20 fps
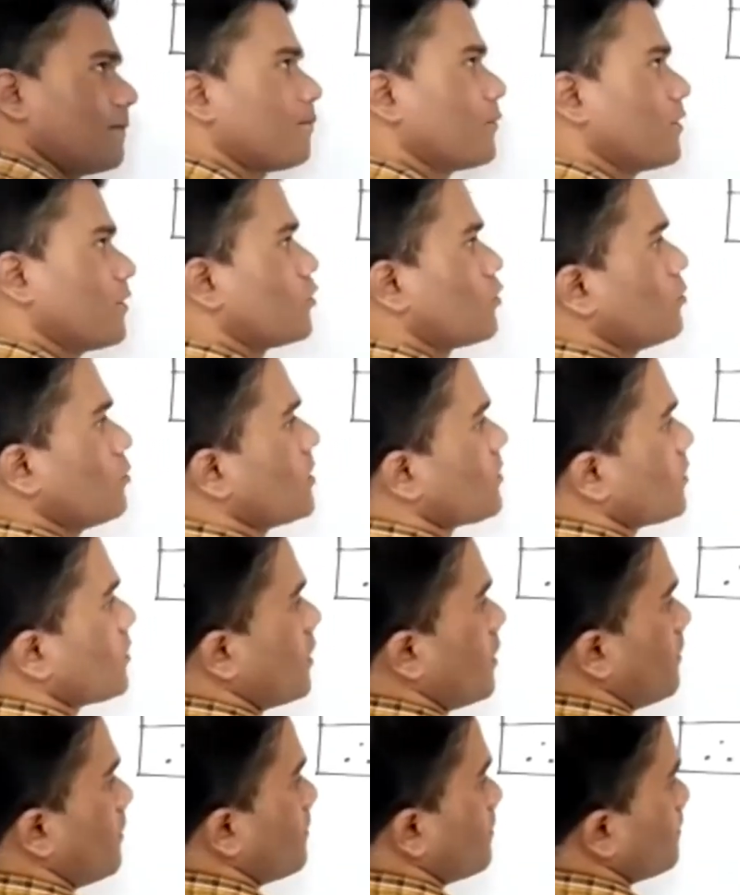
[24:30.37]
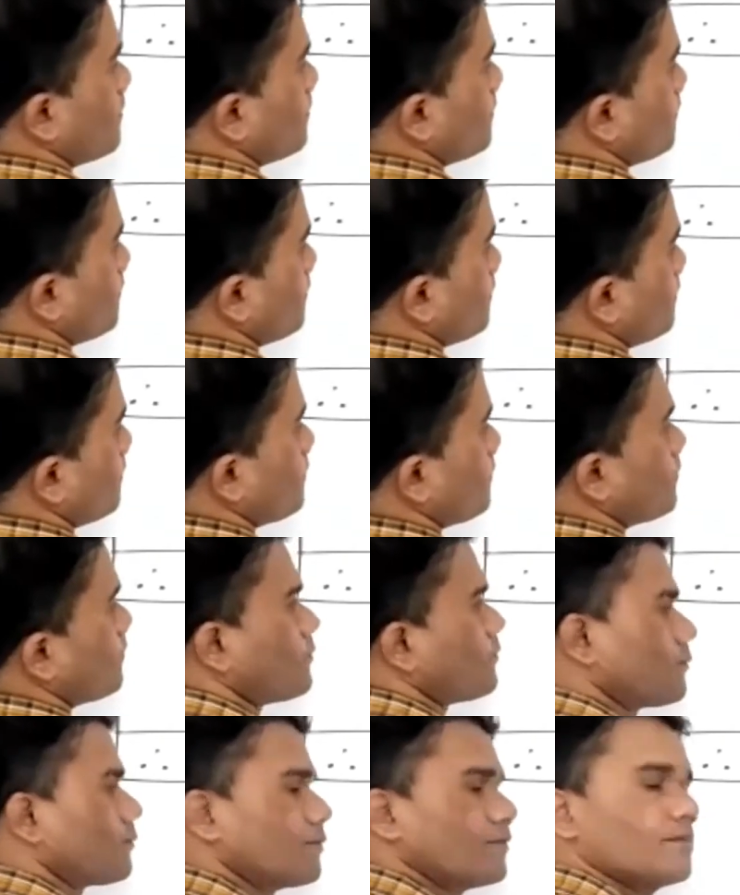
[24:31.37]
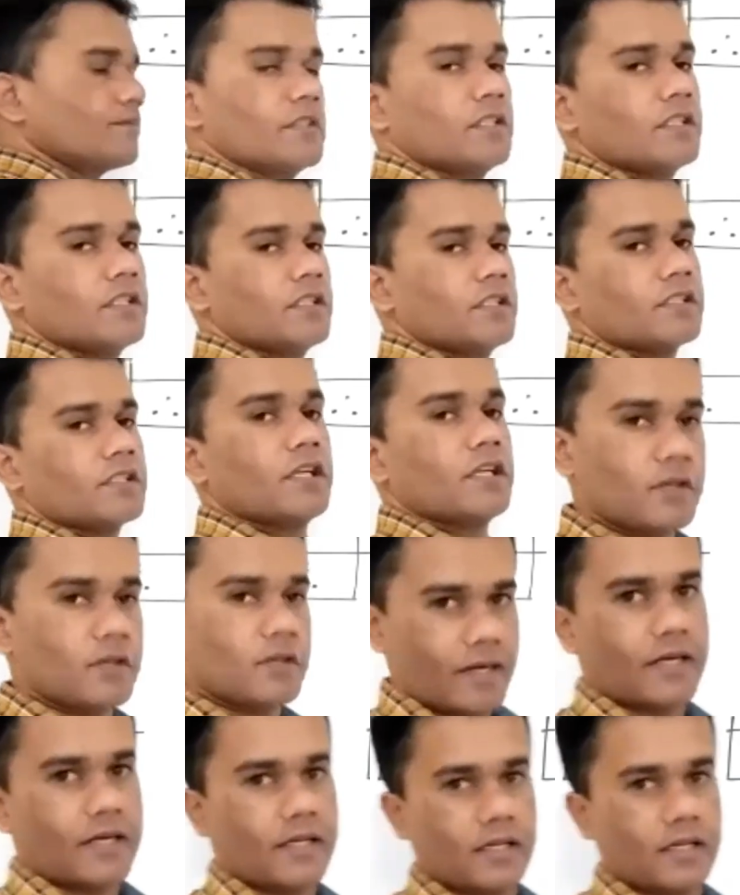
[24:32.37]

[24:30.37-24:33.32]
It should be same. Same interparticle